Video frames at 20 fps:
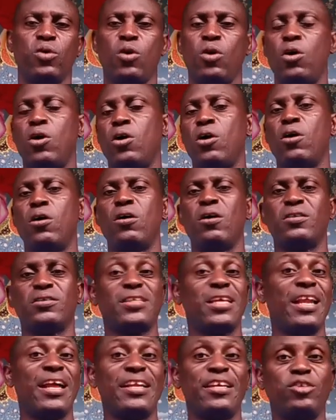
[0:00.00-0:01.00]
or
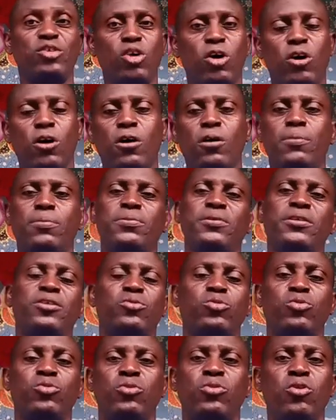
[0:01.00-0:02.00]
salary job,
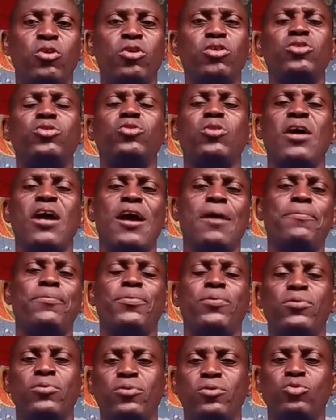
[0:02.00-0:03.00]
it's going to
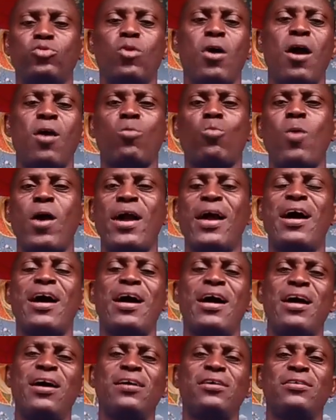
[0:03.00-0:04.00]
help you to
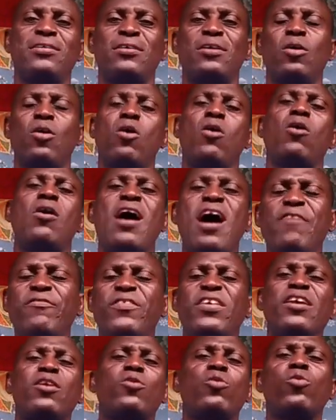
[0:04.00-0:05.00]
acquire or
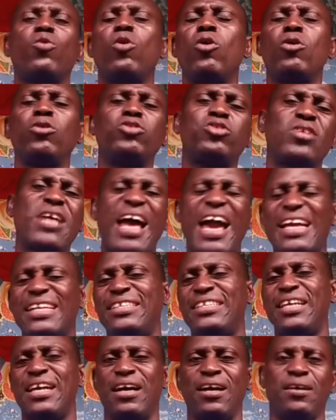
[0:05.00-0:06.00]
have a close
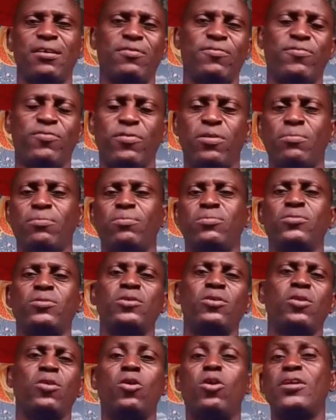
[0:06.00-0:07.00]
idea from
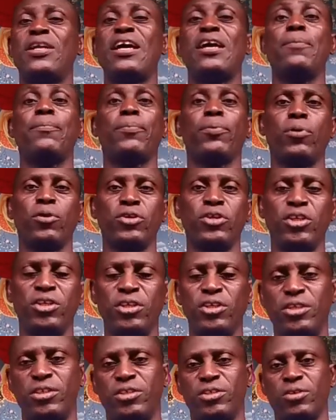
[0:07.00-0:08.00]
other
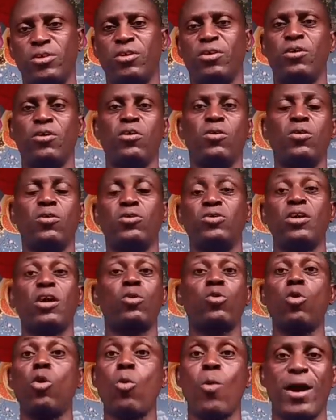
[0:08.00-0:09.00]
employees or
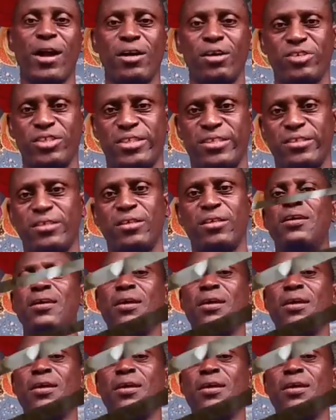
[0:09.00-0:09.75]
your co-workers.